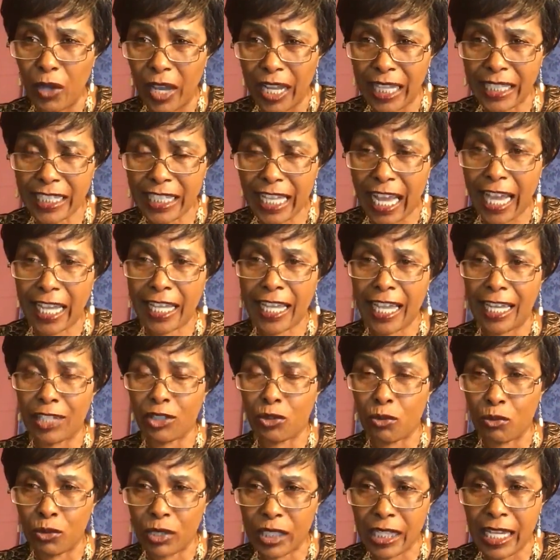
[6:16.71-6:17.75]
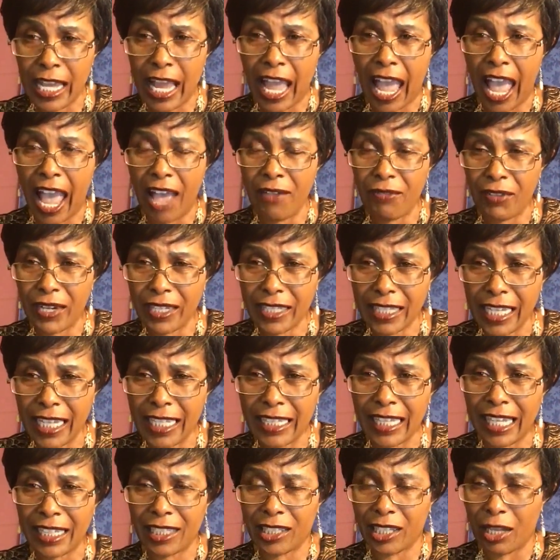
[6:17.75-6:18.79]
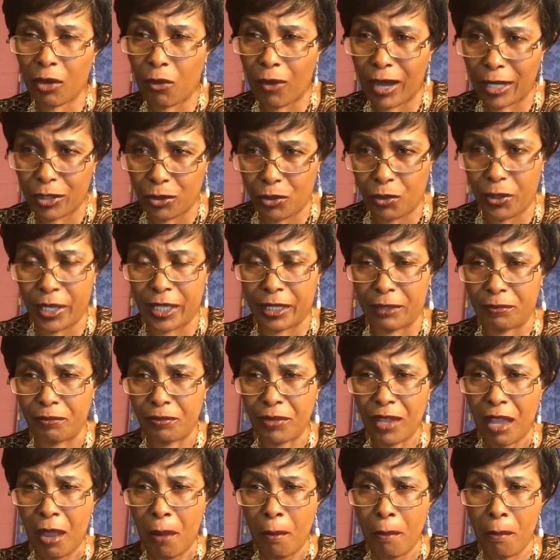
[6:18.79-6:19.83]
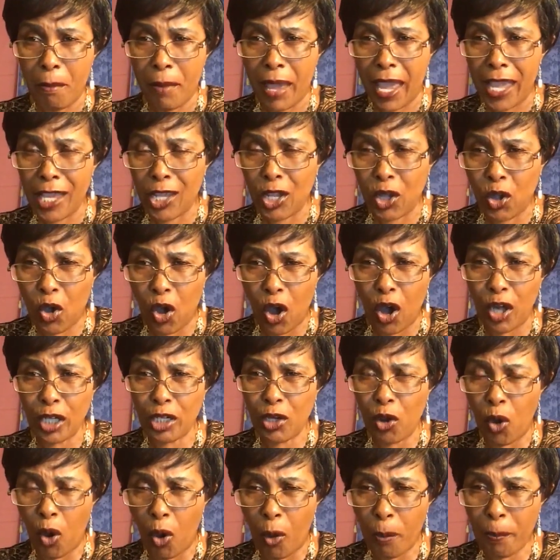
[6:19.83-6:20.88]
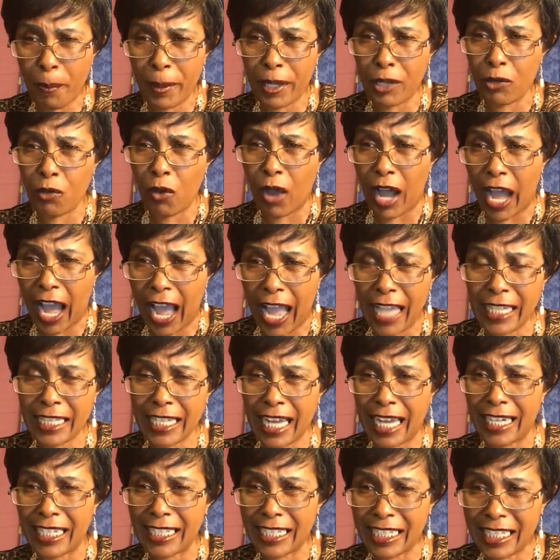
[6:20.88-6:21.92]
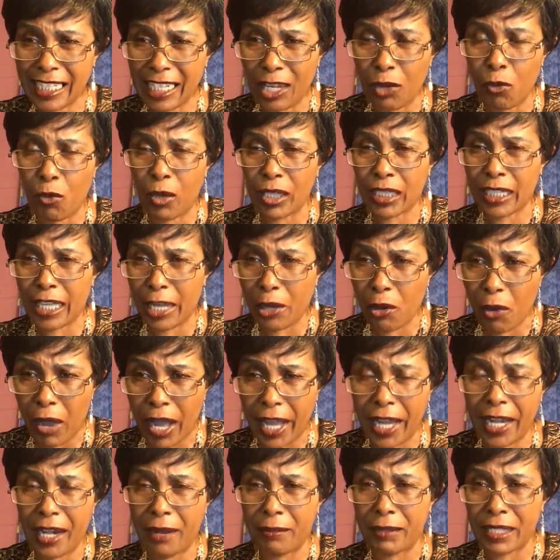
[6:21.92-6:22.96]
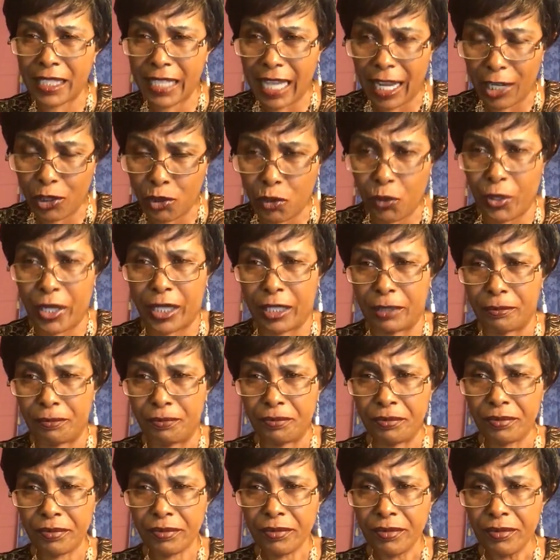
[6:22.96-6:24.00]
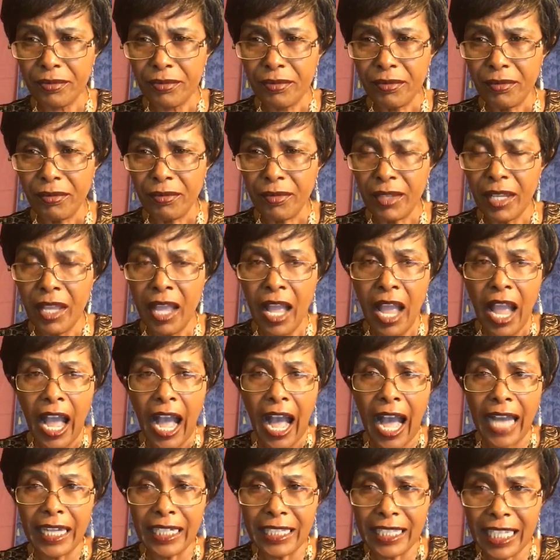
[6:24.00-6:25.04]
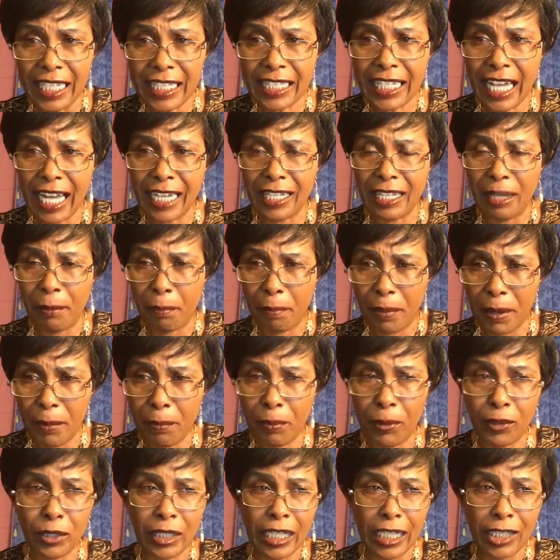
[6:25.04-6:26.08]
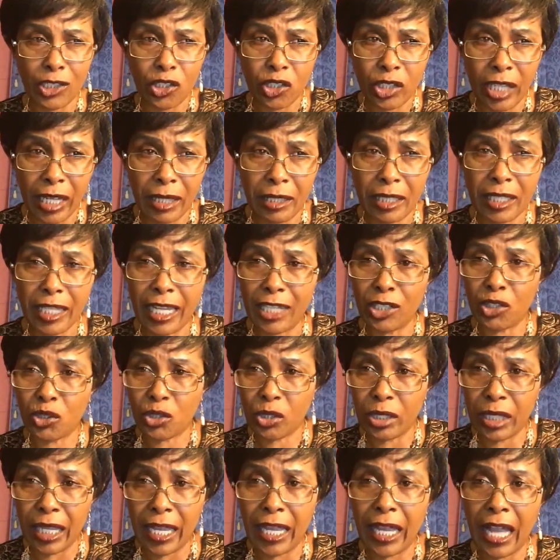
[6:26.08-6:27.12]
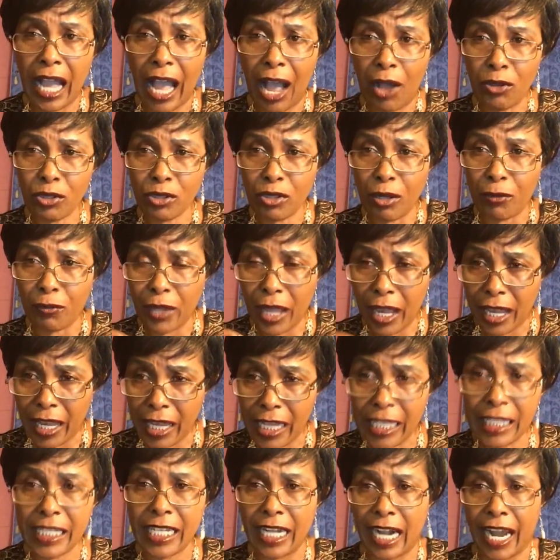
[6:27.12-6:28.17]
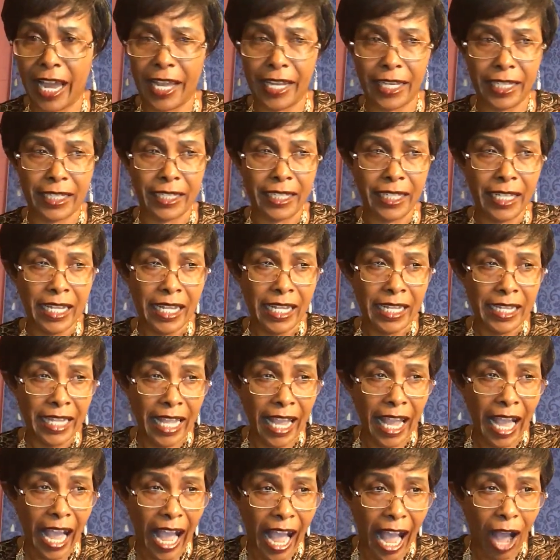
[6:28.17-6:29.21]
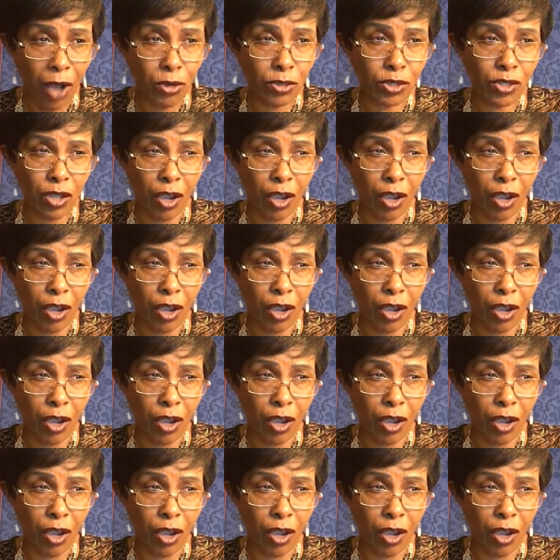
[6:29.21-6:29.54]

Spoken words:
Ezekiel to see everything that they were doing. May God open your eyes and see what your enemies are doing. And these are the people, the house of Israel, the